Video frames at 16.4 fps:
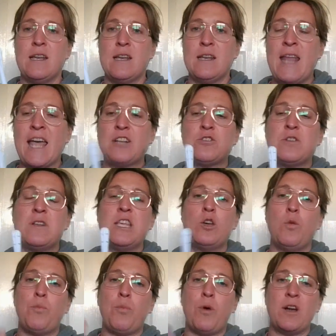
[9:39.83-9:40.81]
naturally
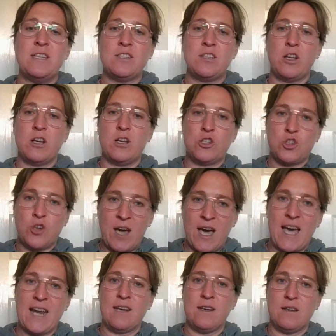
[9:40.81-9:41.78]
your body's going to
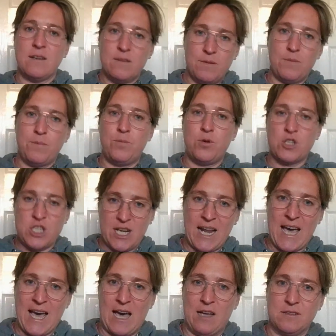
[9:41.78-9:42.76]
try and push it
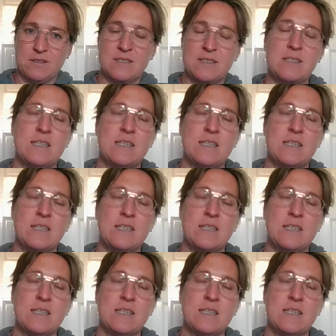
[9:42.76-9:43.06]
out.